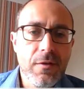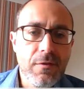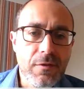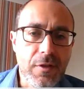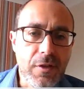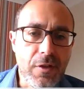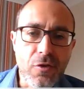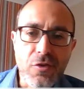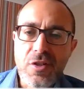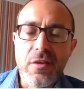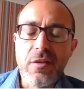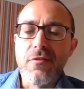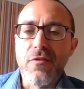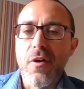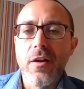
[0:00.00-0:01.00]
southern
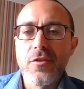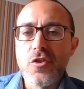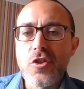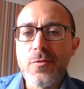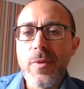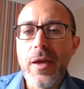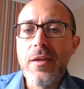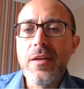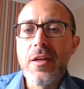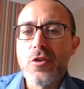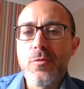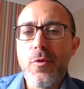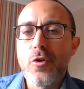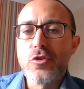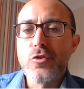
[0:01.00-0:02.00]
France or Spain as
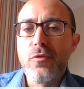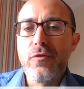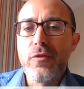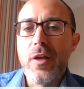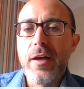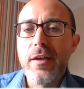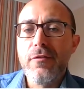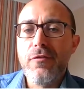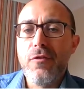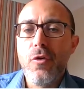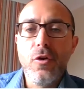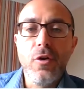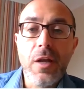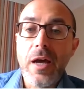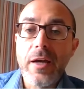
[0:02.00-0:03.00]
opposed to flying for
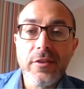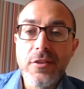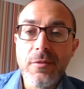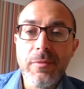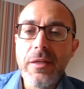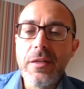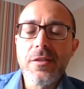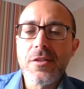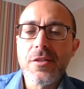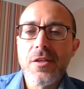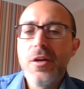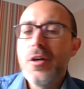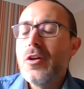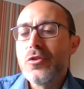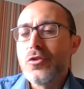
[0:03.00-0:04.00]
90 minutes
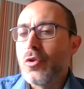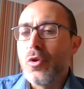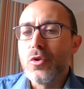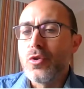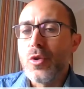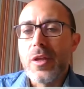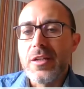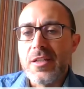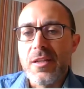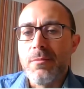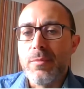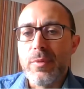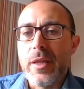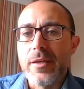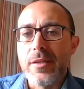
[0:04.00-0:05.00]
to go to that same
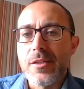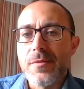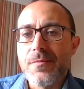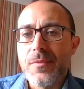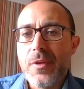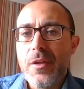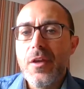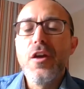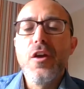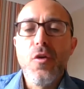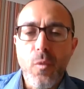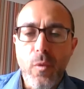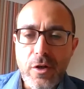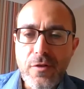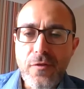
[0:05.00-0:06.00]
place.
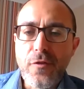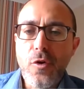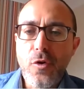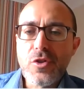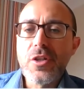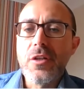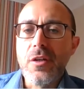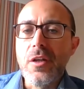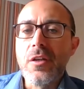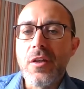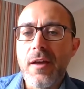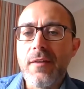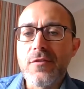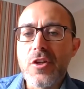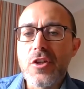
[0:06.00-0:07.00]
Whereas, of course, in
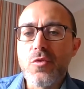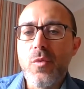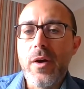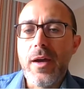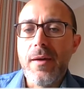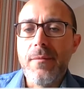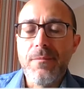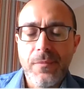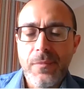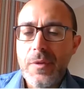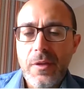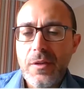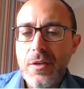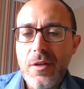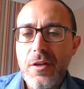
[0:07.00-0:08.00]
countries where
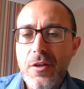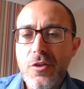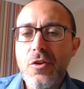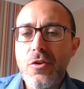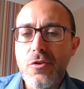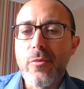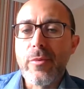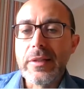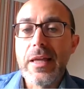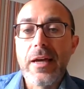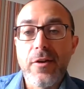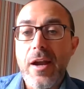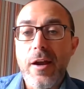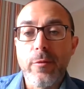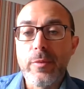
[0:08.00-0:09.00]
you rely on
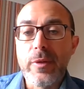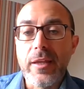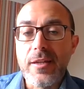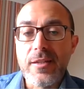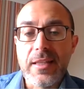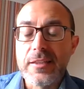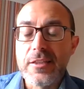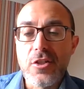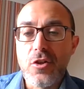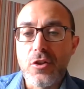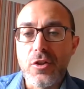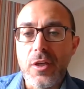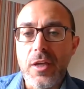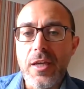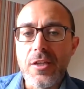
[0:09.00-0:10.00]
airplanes, that is not
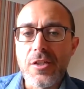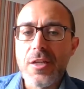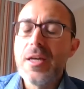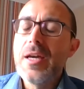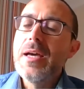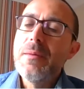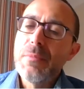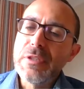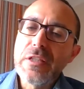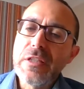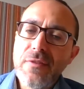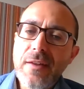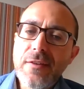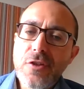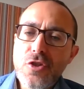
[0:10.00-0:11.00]
the case. But the
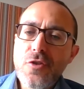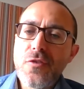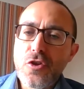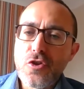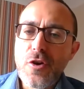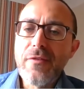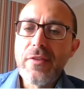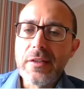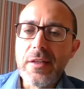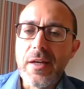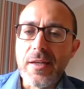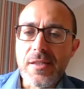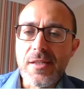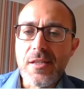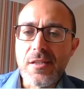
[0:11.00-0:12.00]
advantage of the traffic
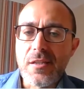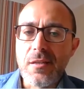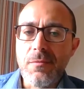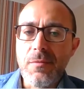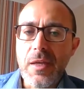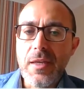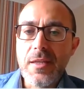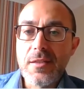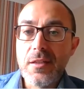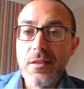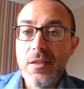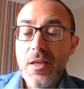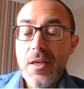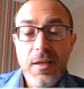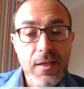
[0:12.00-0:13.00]
light system is that
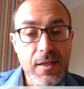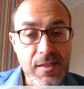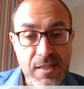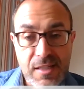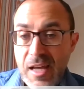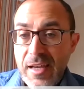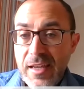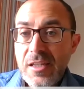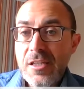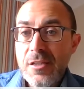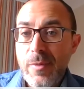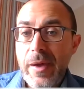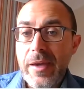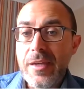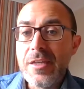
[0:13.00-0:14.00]
it's
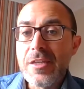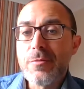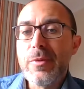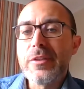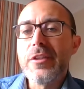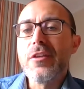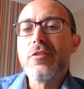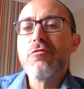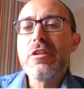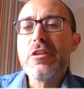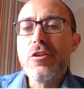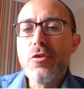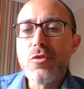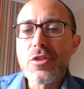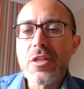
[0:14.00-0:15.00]
science-based, but it
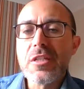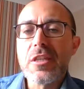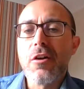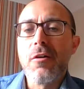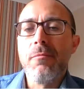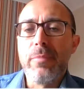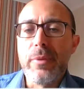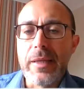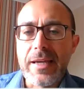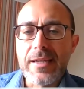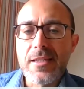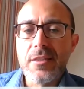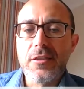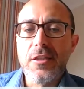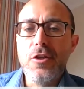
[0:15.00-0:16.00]
reduces the
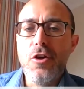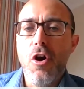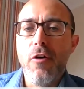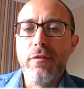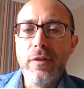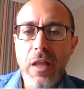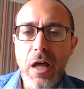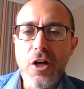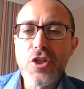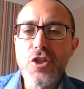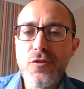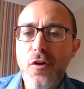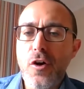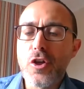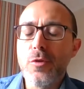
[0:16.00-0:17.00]
complexity of large
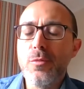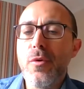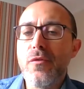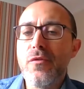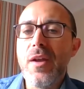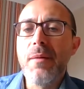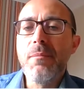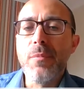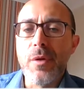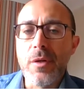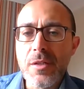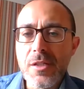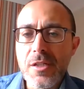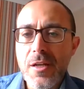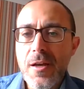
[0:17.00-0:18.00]
volume of
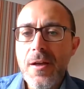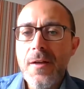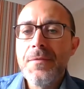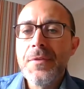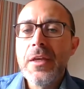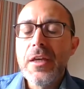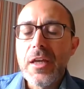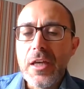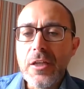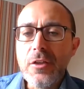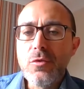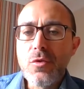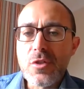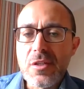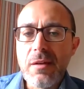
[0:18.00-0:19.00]
numbers
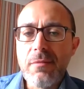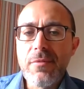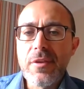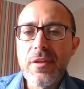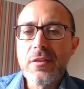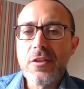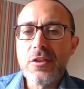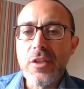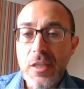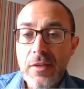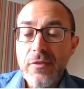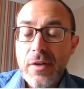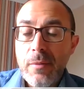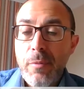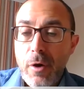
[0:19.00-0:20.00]
into something that
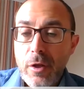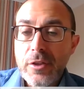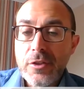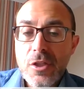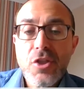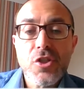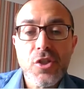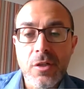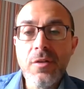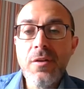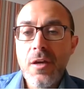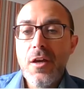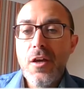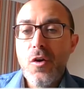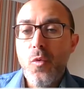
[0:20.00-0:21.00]
even a politician
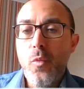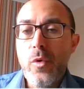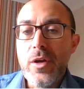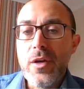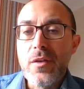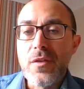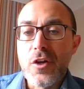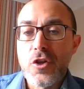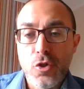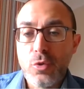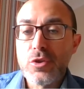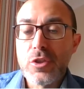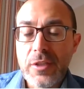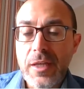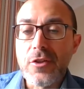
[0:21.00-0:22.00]
with a
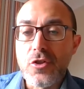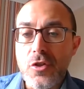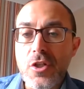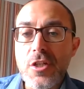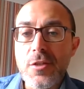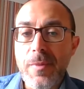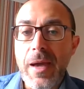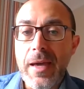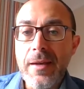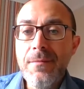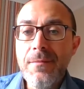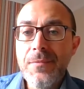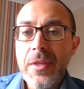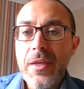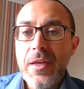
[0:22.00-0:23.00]
short attention span
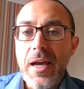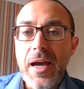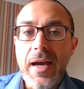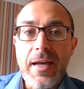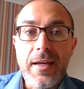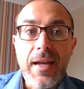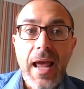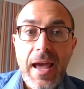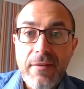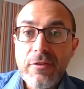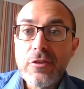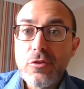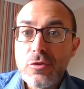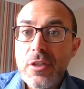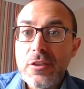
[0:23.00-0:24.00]
and
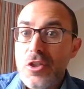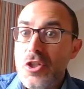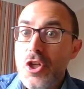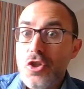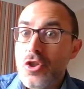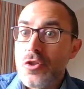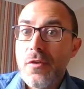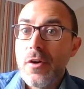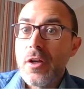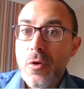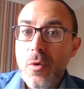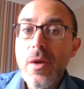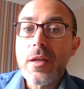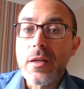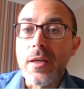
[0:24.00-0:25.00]
having to take decisions very
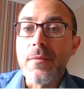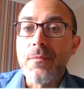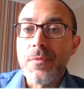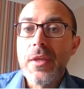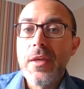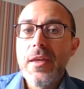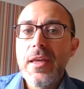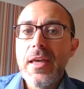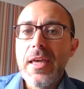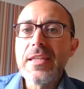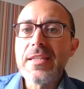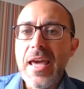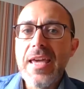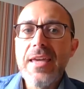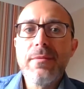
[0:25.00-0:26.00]
quickly
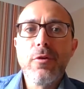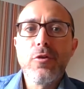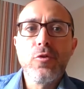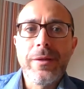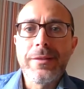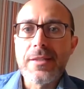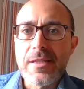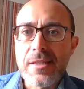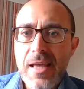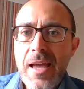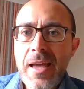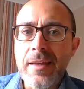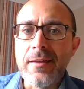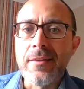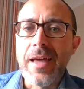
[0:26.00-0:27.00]
is able to
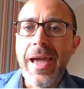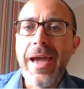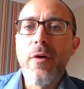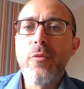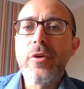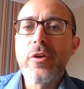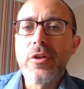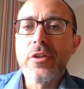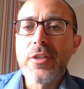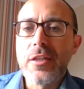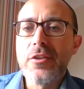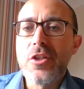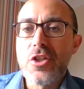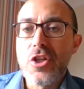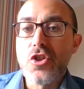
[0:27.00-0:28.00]
understand how we're going to
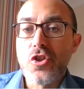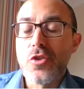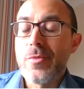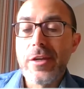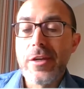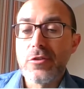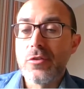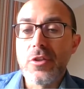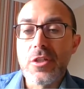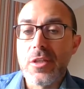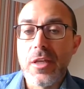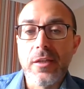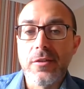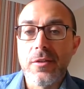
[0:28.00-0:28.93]
take decisions based on this data.